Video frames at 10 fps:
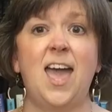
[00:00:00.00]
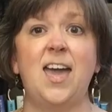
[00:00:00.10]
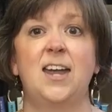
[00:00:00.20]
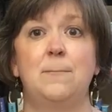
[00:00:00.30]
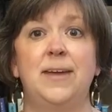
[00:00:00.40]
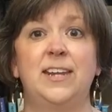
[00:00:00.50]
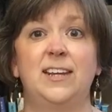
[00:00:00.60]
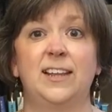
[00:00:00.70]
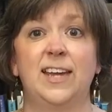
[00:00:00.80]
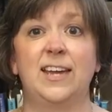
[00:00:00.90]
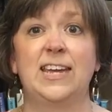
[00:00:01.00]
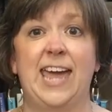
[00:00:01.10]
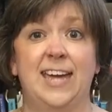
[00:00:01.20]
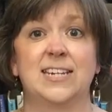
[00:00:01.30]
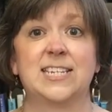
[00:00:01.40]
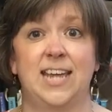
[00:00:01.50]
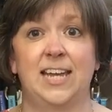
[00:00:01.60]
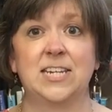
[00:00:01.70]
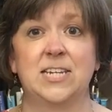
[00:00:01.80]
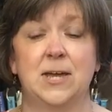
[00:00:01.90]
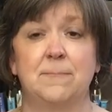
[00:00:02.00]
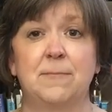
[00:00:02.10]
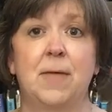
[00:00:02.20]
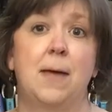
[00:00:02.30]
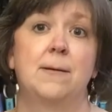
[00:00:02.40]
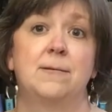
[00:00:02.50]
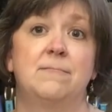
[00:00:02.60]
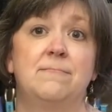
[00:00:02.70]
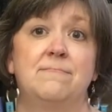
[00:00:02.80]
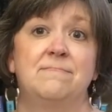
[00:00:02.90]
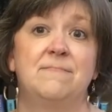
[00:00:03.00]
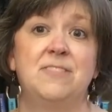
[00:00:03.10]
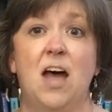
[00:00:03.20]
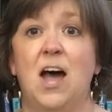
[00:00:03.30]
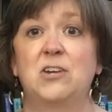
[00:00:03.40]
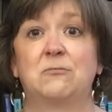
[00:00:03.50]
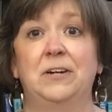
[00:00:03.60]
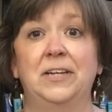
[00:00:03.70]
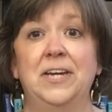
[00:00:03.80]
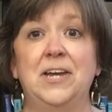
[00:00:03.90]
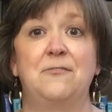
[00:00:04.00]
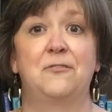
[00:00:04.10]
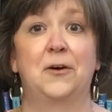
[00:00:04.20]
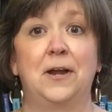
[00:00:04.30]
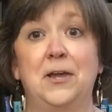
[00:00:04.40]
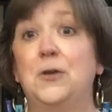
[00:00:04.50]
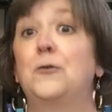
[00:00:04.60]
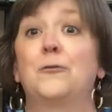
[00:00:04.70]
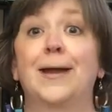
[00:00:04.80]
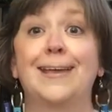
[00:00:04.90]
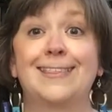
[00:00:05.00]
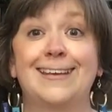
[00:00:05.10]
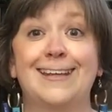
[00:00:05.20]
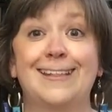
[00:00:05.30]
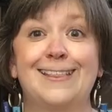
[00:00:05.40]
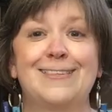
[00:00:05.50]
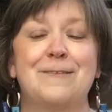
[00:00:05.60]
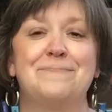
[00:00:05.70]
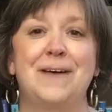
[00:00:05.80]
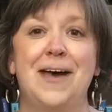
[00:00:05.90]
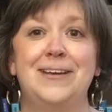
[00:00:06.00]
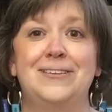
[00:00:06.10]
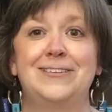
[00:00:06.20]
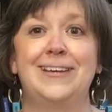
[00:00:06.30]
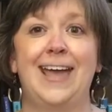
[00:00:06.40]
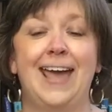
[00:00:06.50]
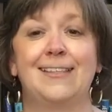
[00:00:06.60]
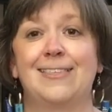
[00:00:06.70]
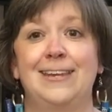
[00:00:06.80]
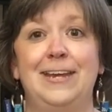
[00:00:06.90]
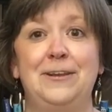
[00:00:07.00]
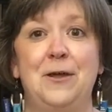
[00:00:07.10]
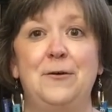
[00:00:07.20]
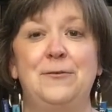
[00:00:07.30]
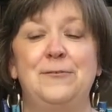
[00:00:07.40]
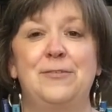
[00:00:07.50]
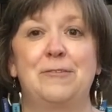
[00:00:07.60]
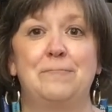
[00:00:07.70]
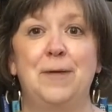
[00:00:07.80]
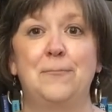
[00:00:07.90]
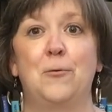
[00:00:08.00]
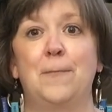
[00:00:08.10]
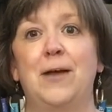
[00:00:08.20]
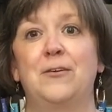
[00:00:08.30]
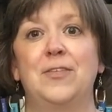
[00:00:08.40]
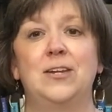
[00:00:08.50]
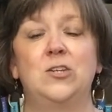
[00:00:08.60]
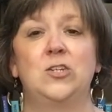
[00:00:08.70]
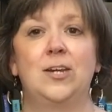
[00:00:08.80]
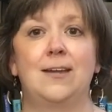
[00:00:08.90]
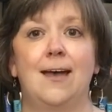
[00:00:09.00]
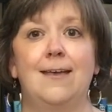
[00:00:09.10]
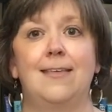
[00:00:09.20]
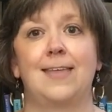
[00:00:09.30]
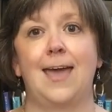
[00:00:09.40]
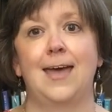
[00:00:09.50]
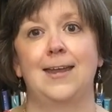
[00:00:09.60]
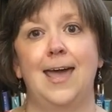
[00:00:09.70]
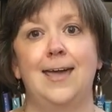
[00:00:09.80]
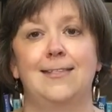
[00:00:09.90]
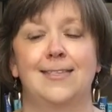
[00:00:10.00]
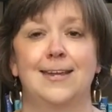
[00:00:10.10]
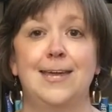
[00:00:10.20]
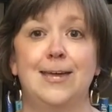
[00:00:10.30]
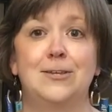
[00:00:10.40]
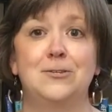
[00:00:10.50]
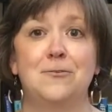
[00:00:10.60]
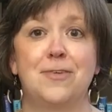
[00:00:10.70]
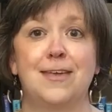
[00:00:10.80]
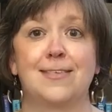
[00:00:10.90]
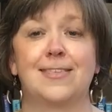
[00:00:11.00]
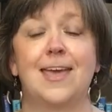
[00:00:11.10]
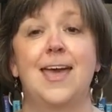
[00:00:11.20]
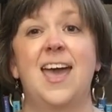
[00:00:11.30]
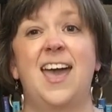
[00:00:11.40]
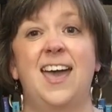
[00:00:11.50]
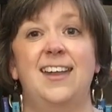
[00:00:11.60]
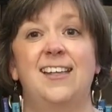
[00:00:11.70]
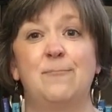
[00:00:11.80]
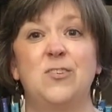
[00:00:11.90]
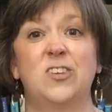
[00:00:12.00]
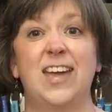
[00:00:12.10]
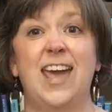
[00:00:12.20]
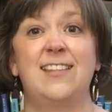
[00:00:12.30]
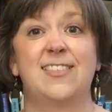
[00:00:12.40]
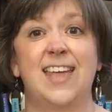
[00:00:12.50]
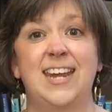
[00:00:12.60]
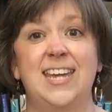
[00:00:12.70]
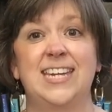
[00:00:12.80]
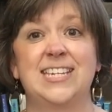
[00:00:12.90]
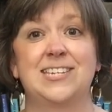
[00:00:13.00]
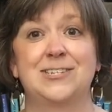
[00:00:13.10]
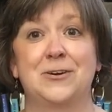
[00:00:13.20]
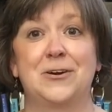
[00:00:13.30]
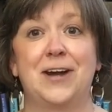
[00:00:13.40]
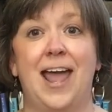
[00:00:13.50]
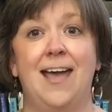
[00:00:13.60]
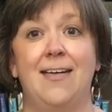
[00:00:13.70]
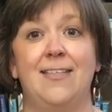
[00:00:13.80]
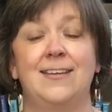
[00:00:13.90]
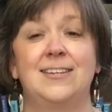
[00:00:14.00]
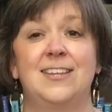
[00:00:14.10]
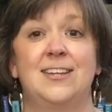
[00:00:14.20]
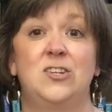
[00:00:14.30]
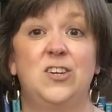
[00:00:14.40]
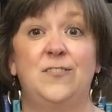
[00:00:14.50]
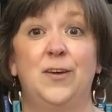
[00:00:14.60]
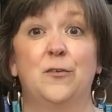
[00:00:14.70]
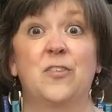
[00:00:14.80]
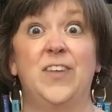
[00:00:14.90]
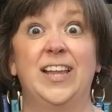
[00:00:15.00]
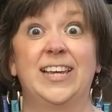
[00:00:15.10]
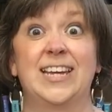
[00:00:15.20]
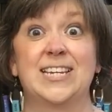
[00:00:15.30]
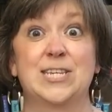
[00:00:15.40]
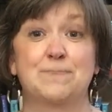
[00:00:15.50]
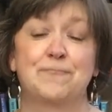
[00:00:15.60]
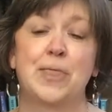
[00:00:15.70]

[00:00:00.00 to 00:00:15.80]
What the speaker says: and immediately can't stand him. Not really for any good reasons, but she hates that he knows people better than she does and hates that he can do this, and especially hates that he kisses her and she feels feelings.